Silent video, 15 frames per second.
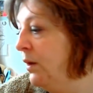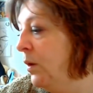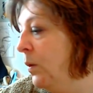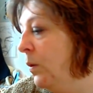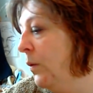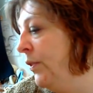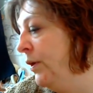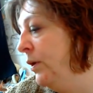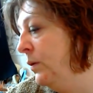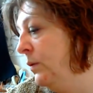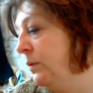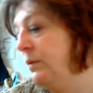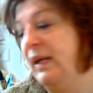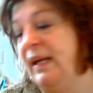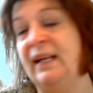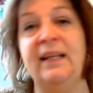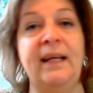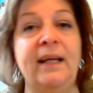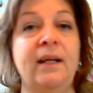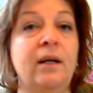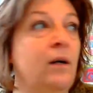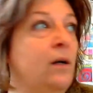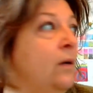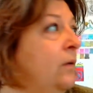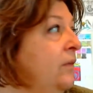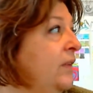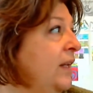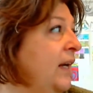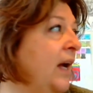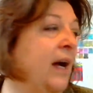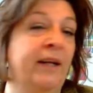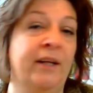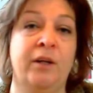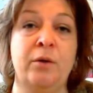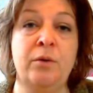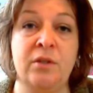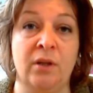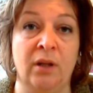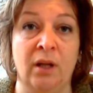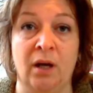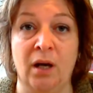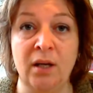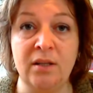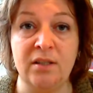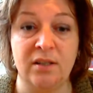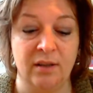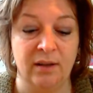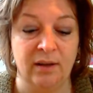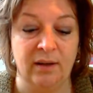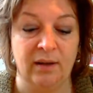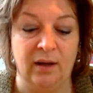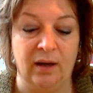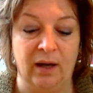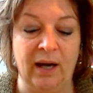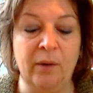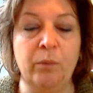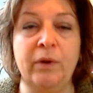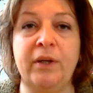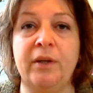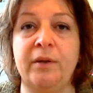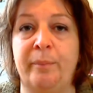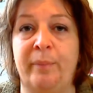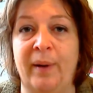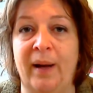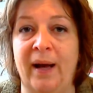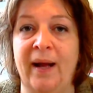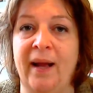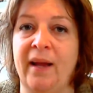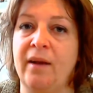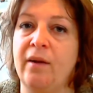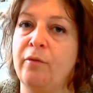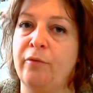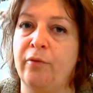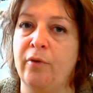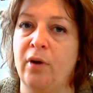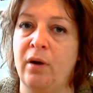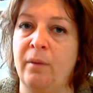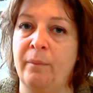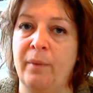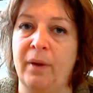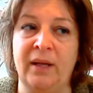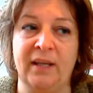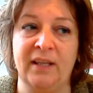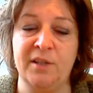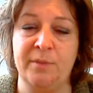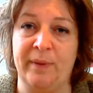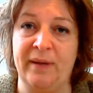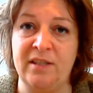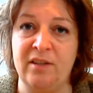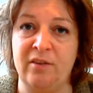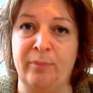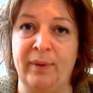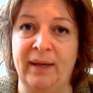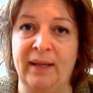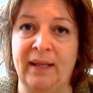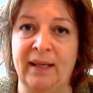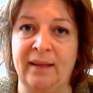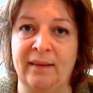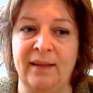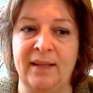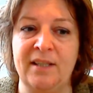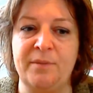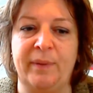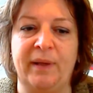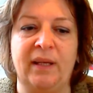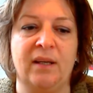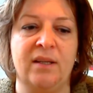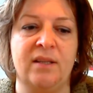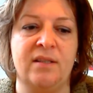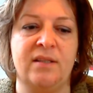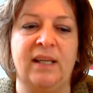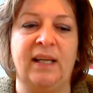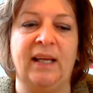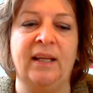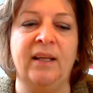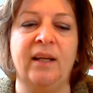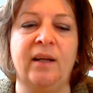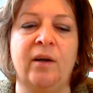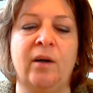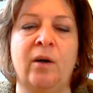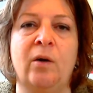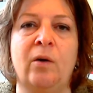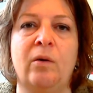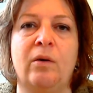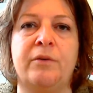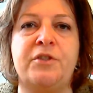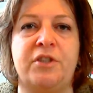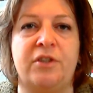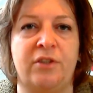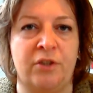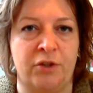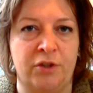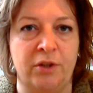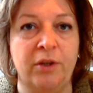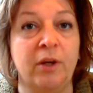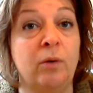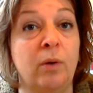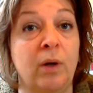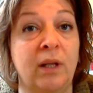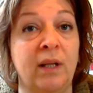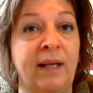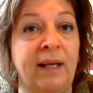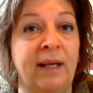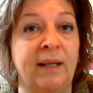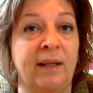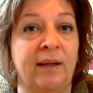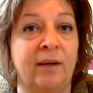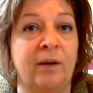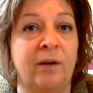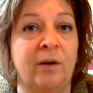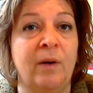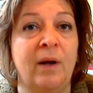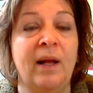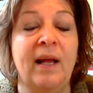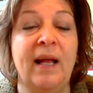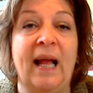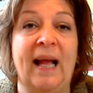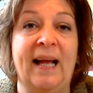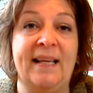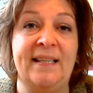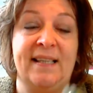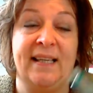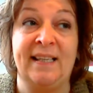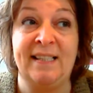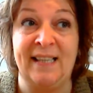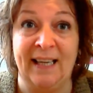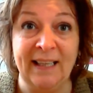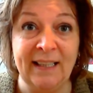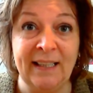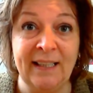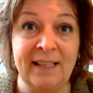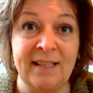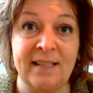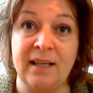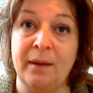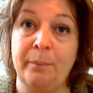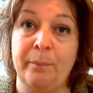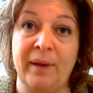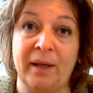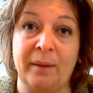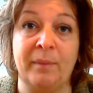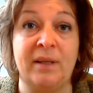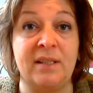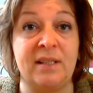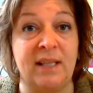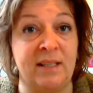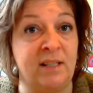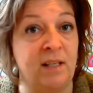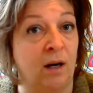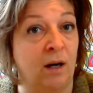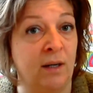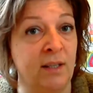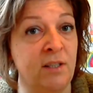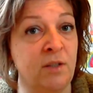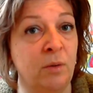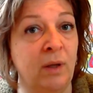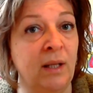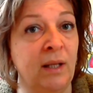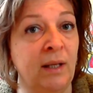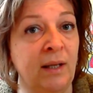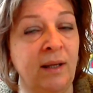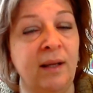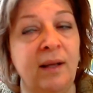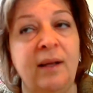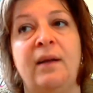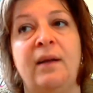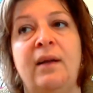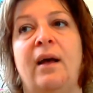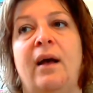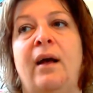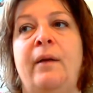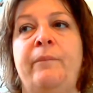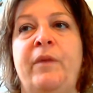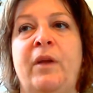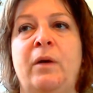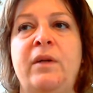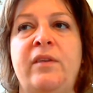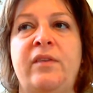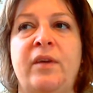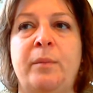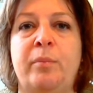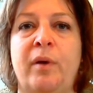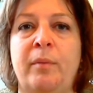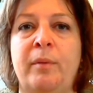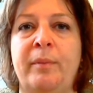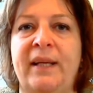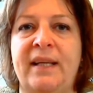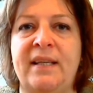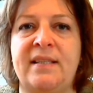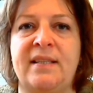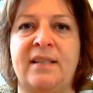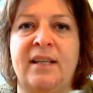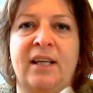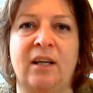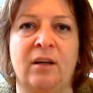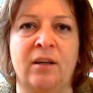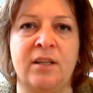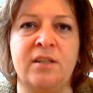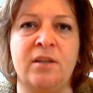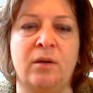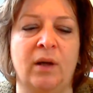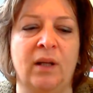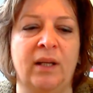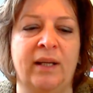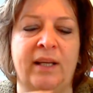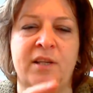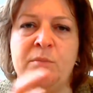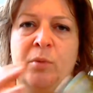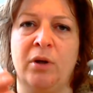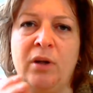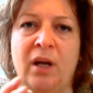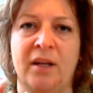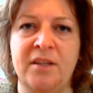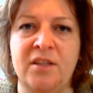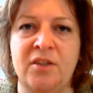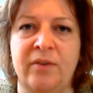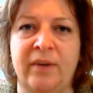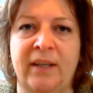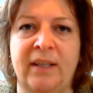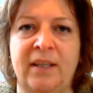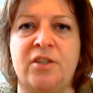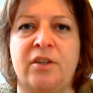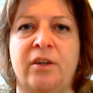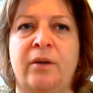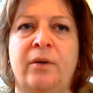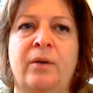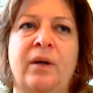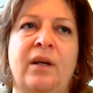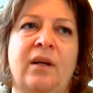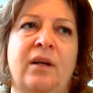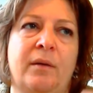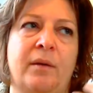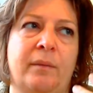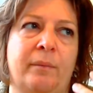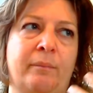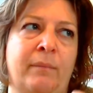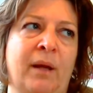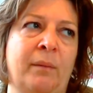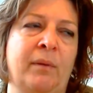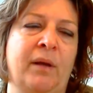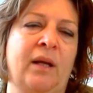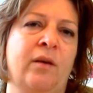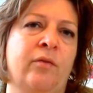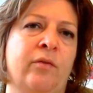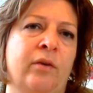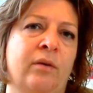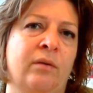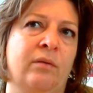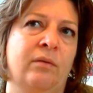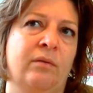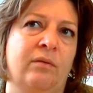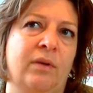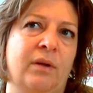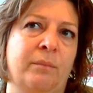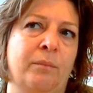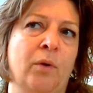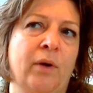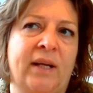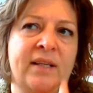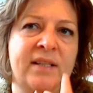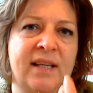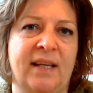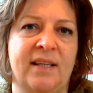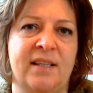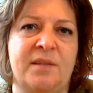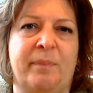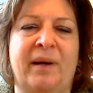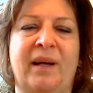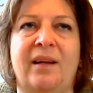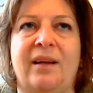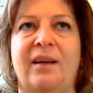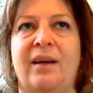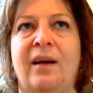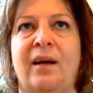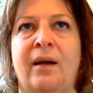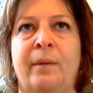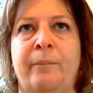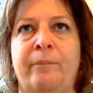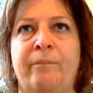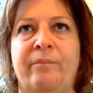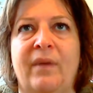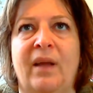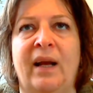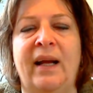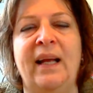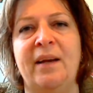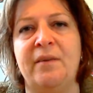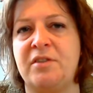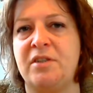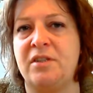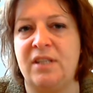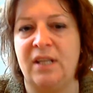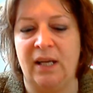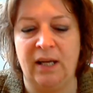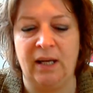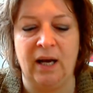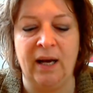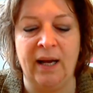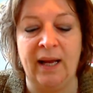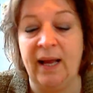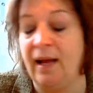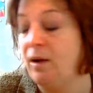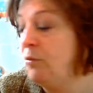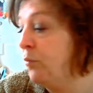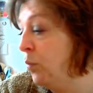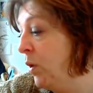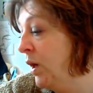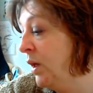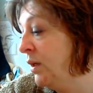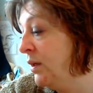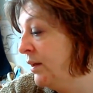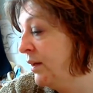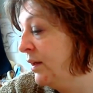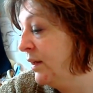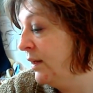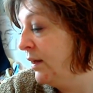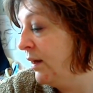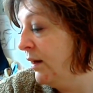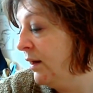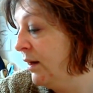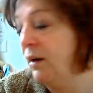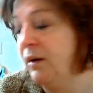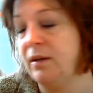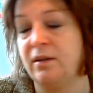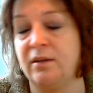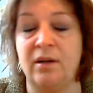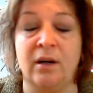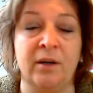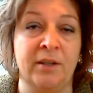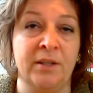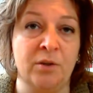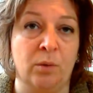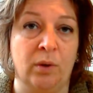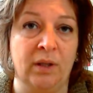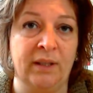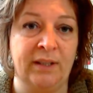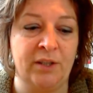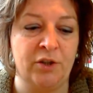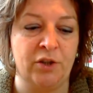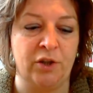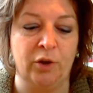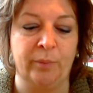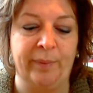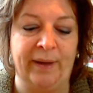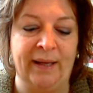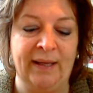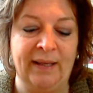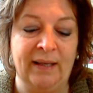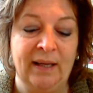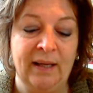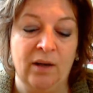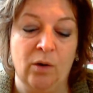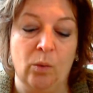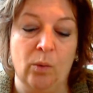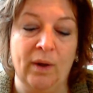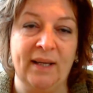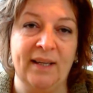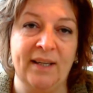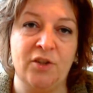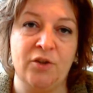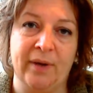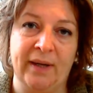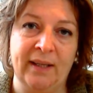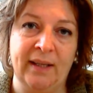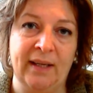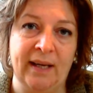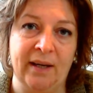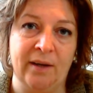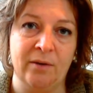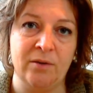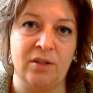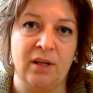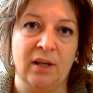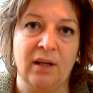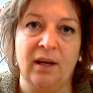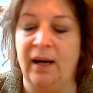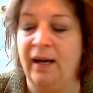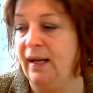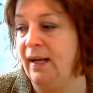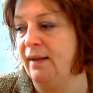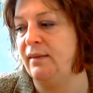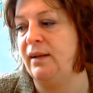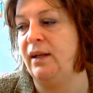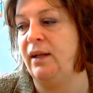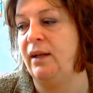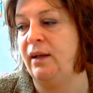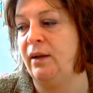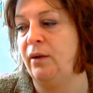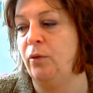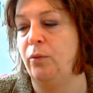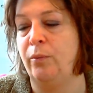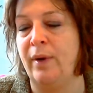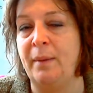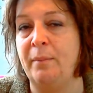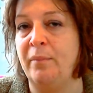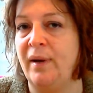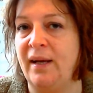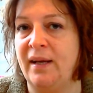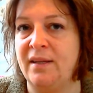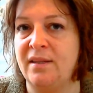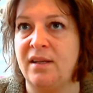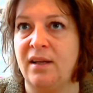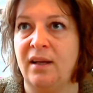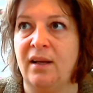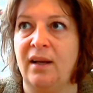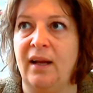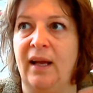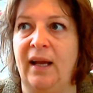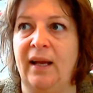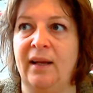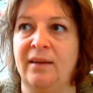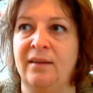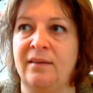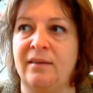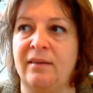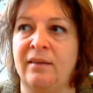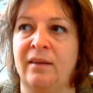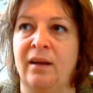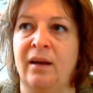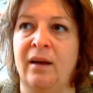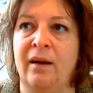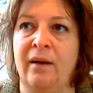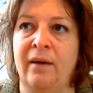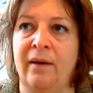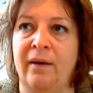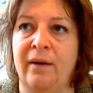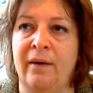Although indigo that I use a lot, I wouldn't buy from an expensive brand like this, because the indigo, the studio quality indigo, has exactly the same pigments as the artist quality. The only thing probably is that the artist quality is more concentrated, so maybe even more intense. But I have to say, I have one artist quality tube, and when I tried it out, I had the Rembrandt and the